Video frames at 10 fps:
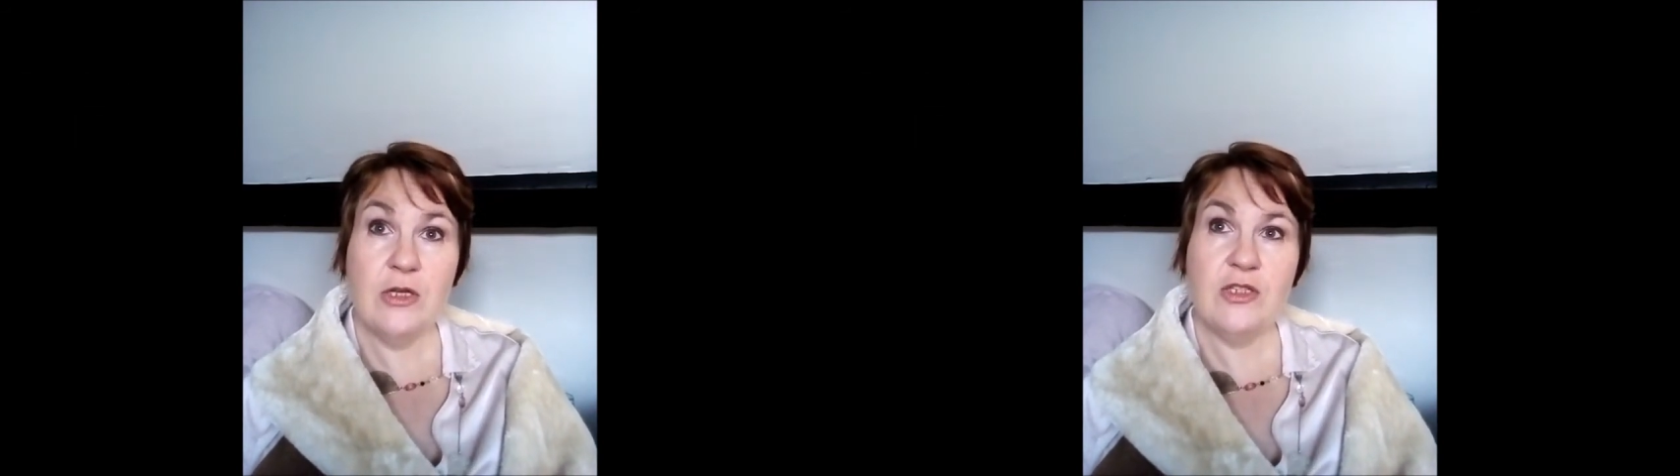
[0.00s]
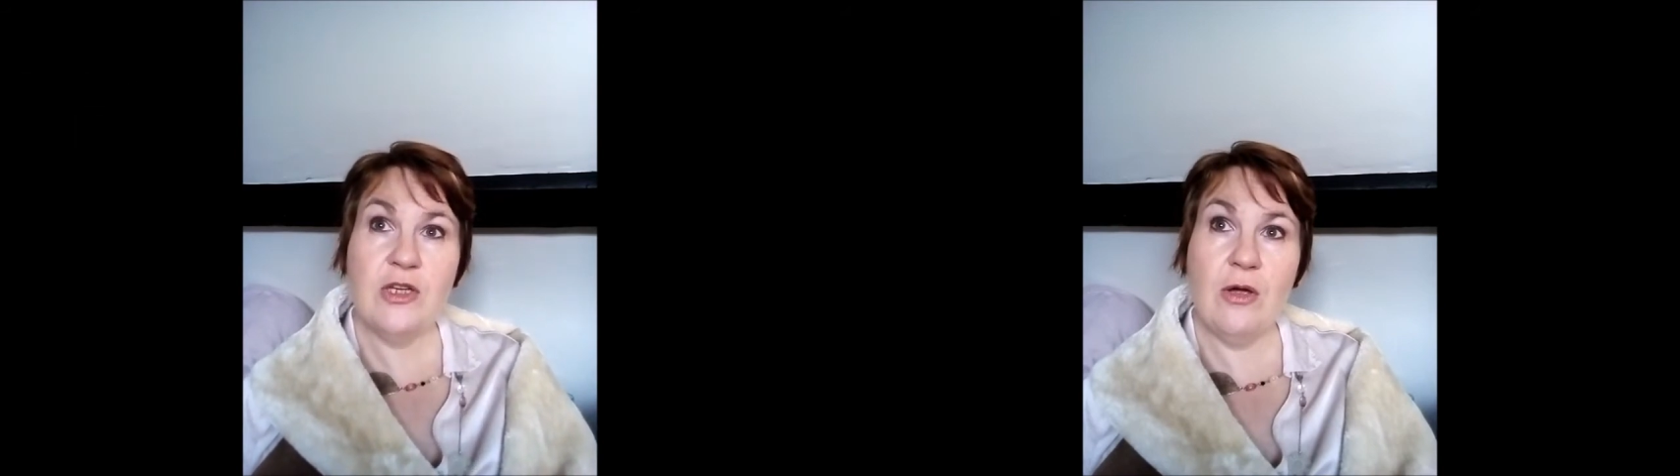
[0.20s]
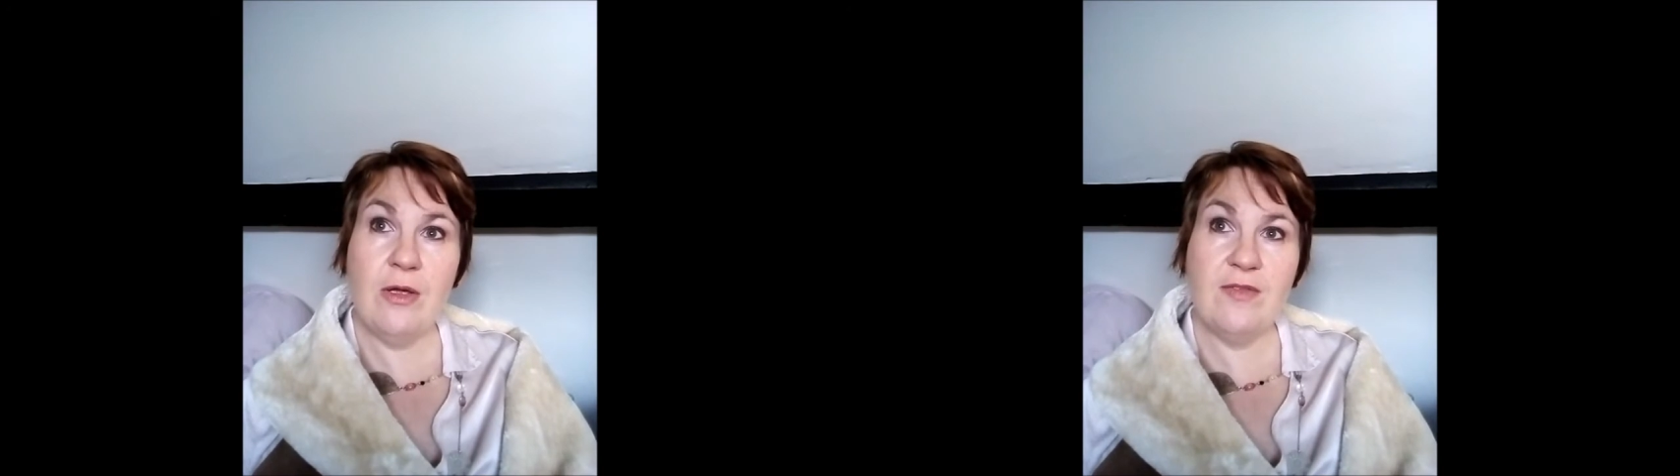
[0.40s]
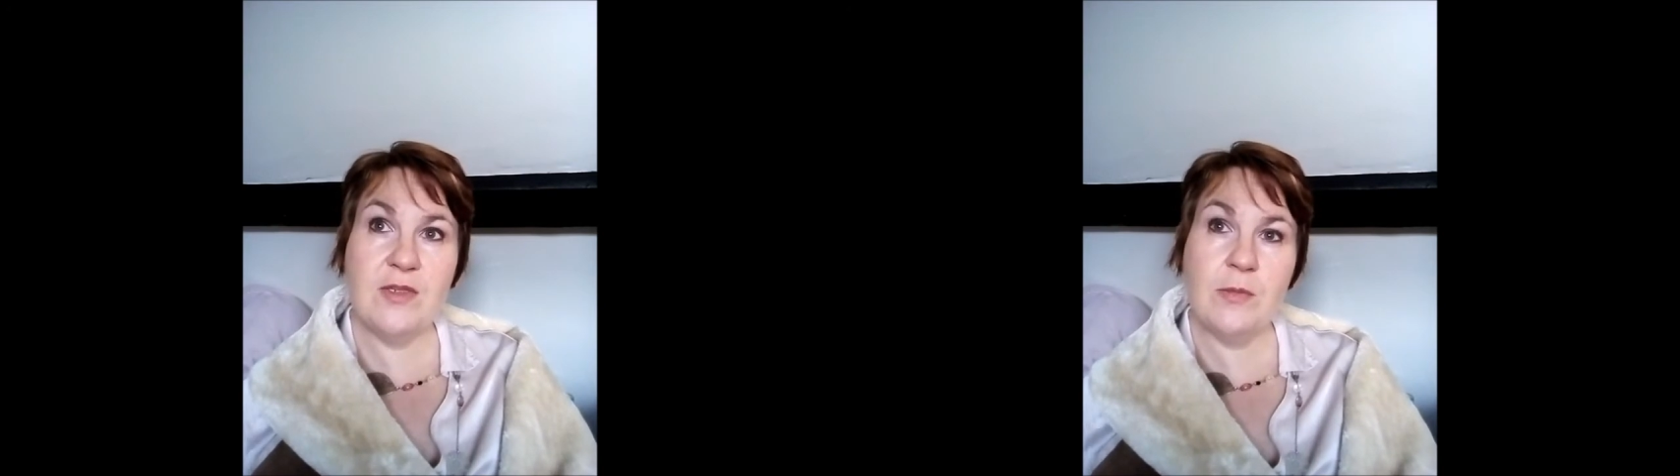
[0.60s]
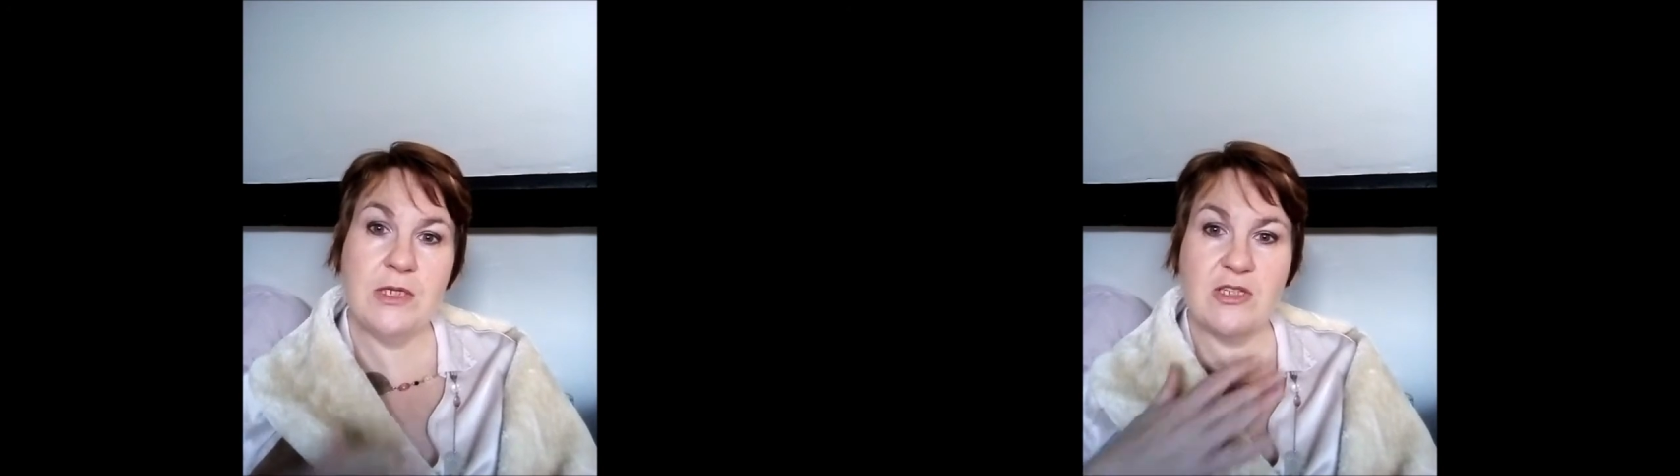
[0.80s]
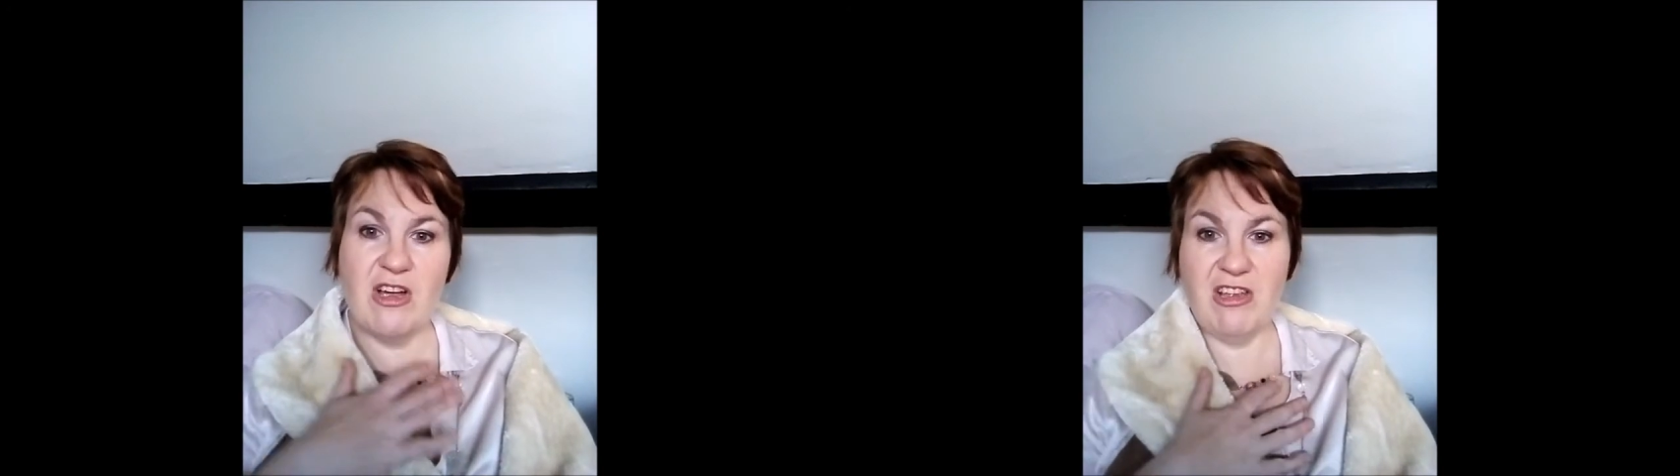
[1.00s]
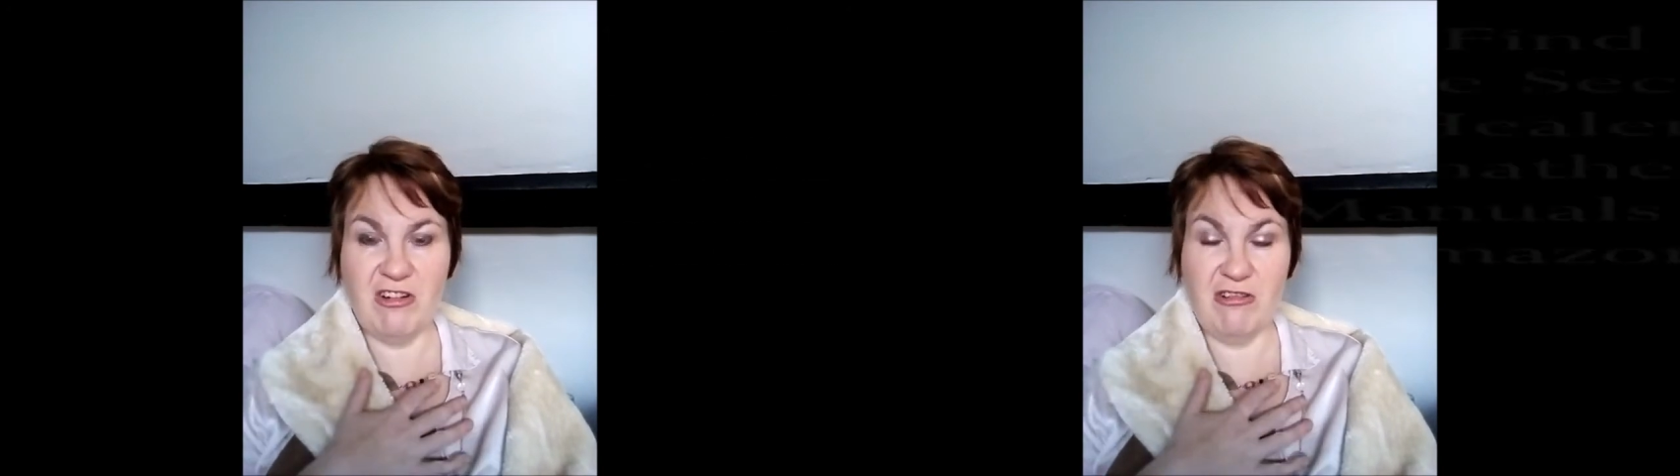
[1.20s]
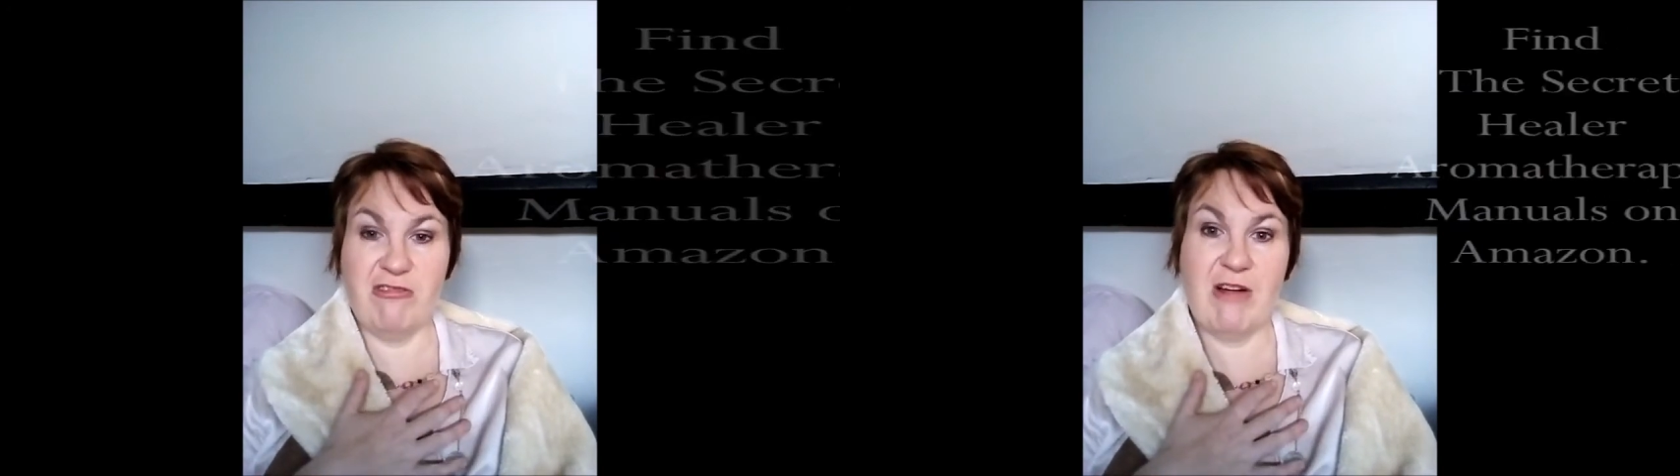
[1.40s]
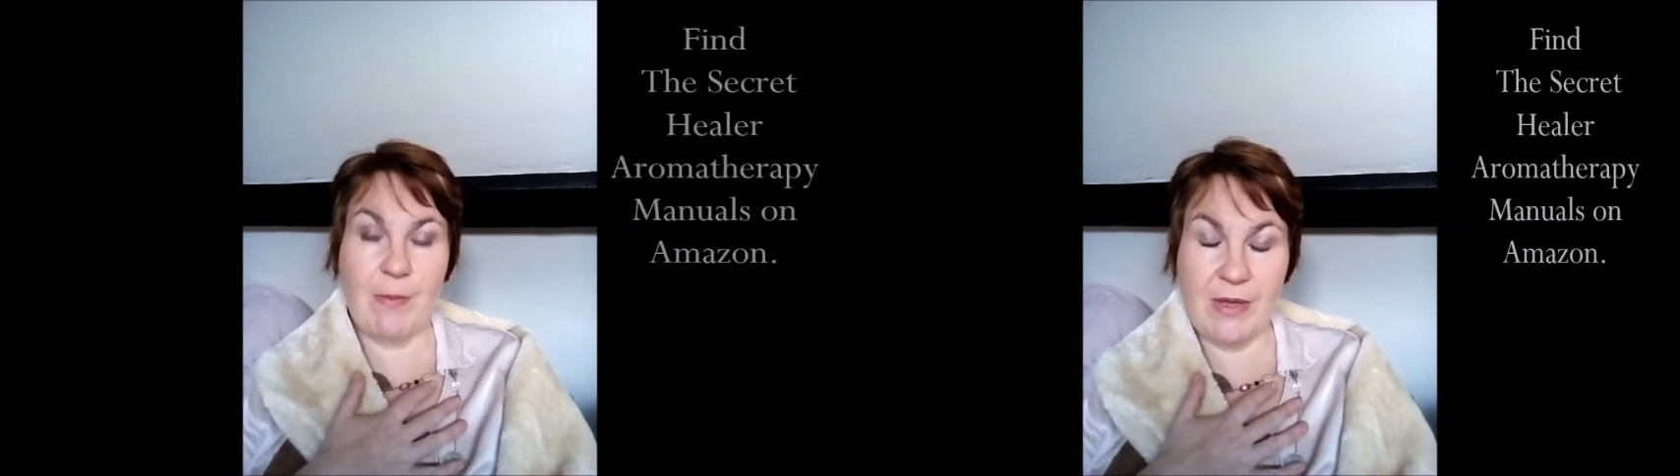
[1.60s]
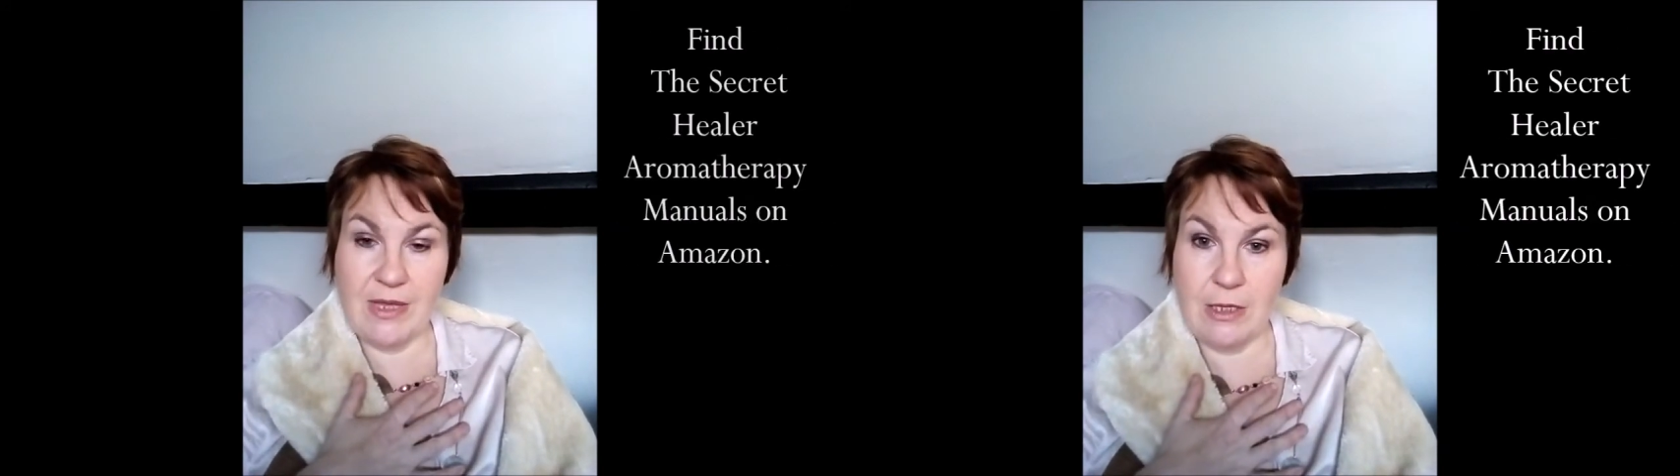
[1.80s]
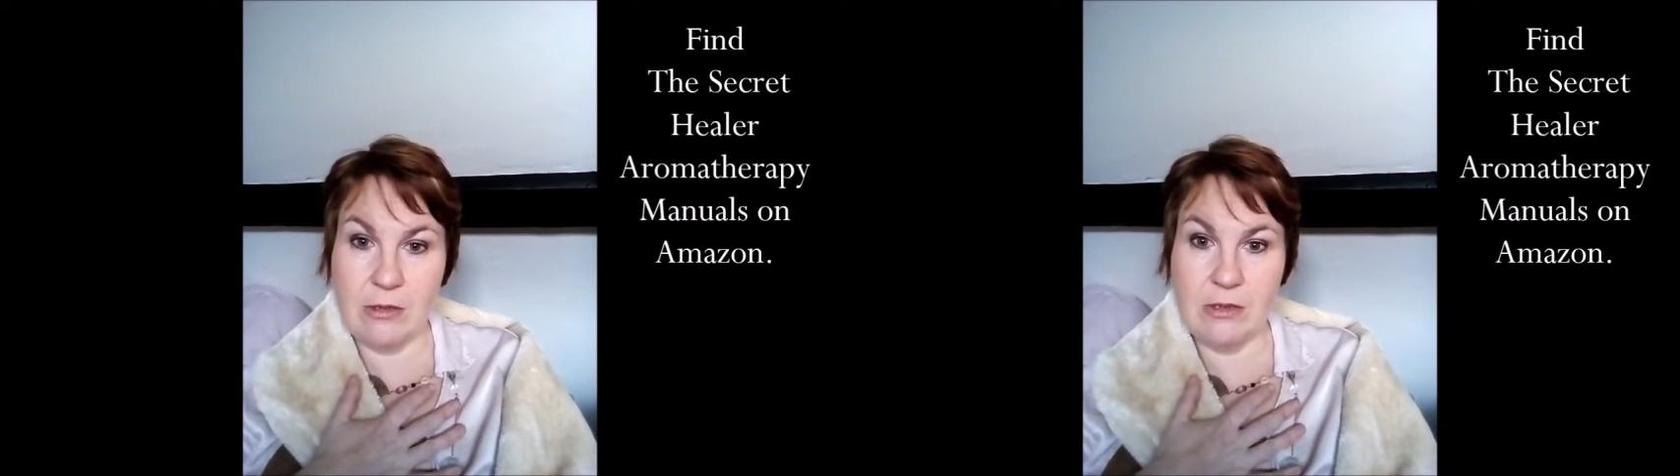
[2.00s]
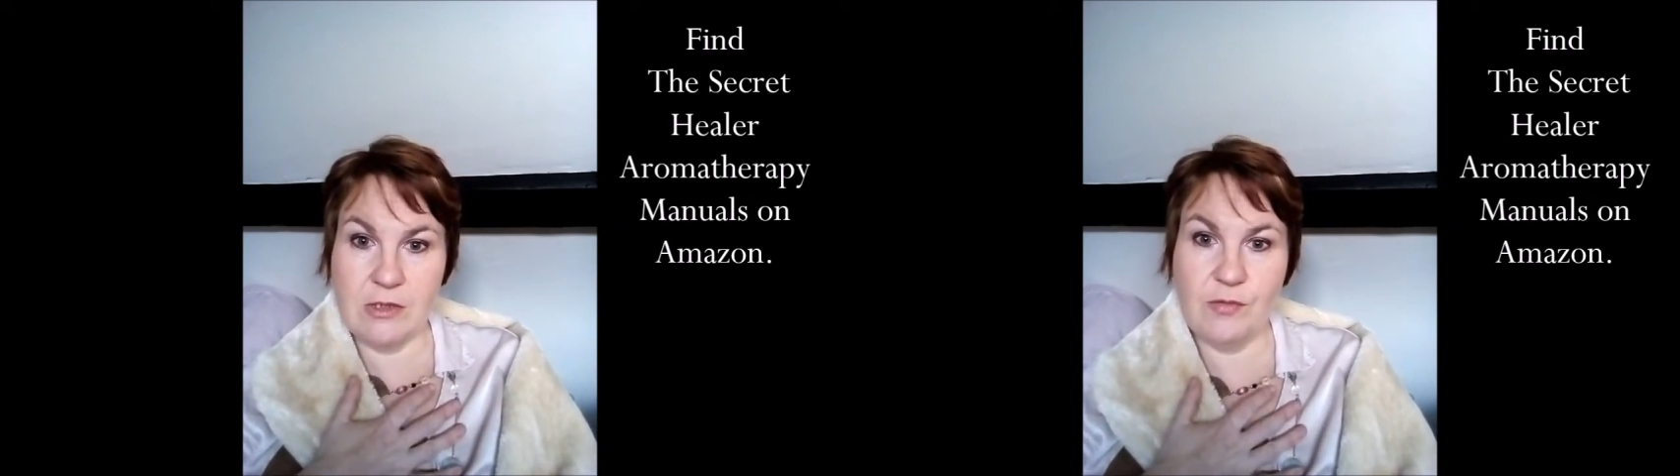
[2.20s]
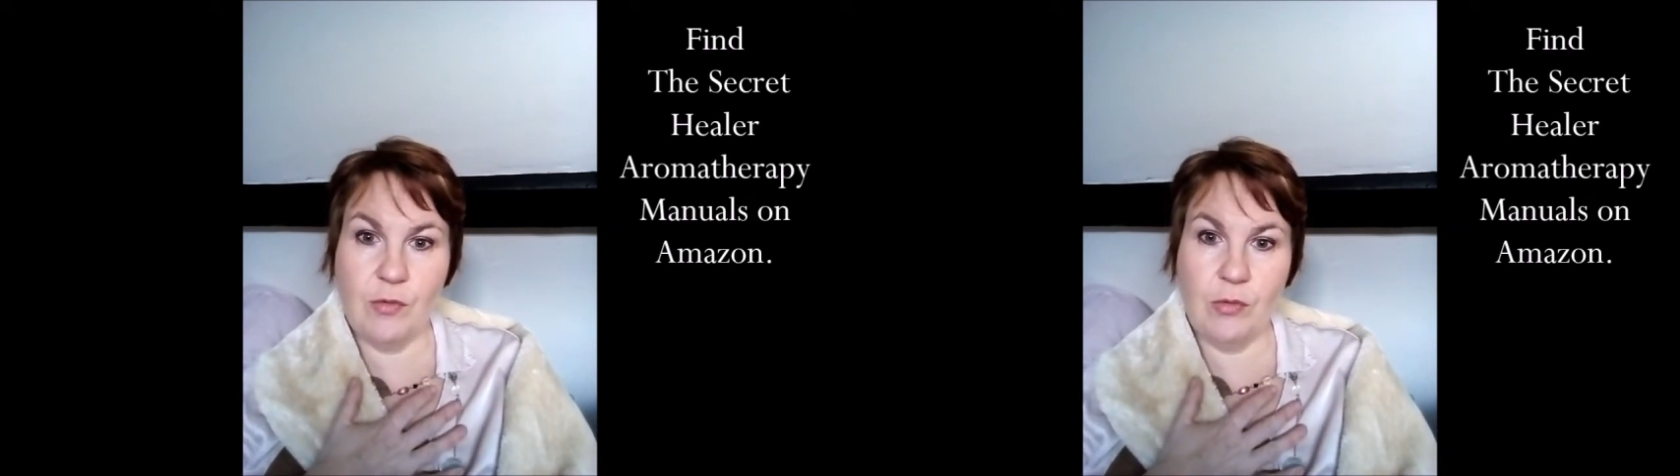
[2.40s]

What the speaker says: So if somebody's got a lot of crap in the lungs